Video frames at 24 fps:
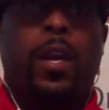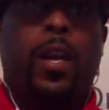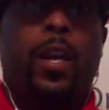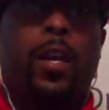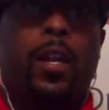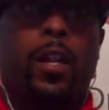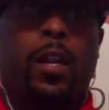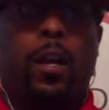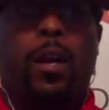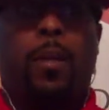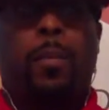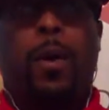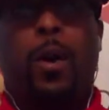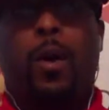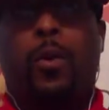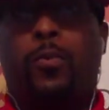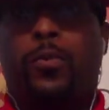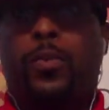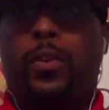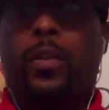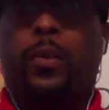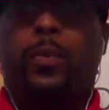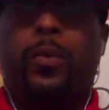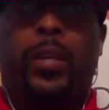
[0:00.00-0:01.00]
And
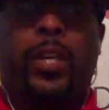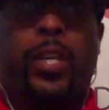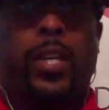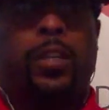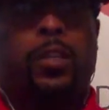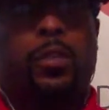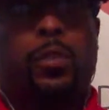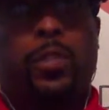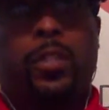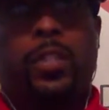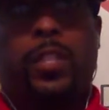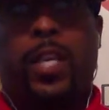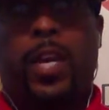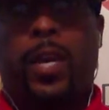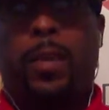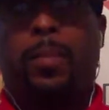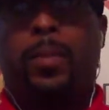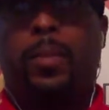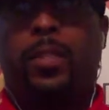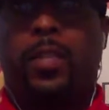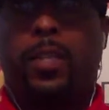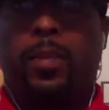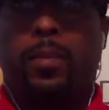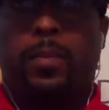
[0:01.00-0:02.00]
hopefully we get through this
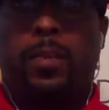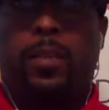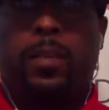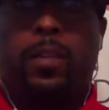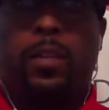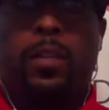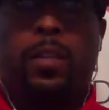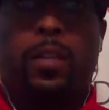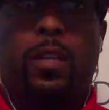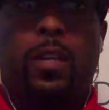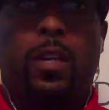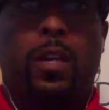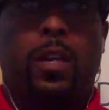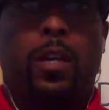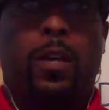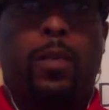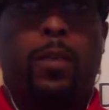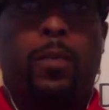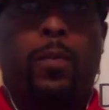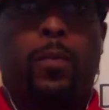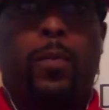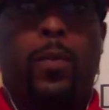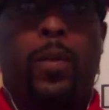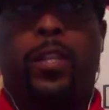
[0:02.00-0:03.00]
epidemic
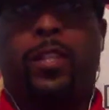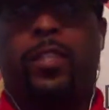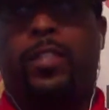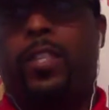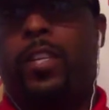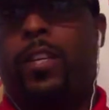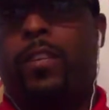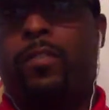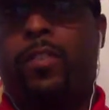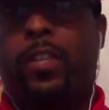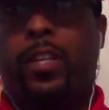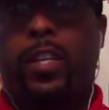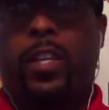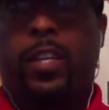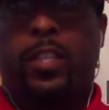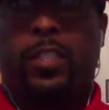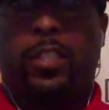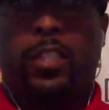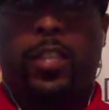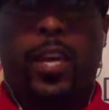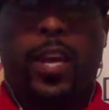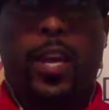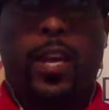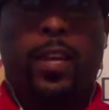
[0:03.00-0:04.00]
relatively
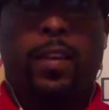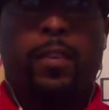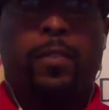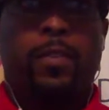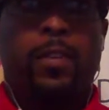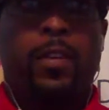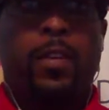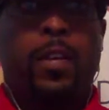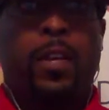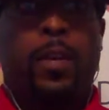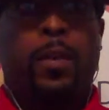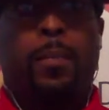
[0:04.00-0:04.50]
unscathed.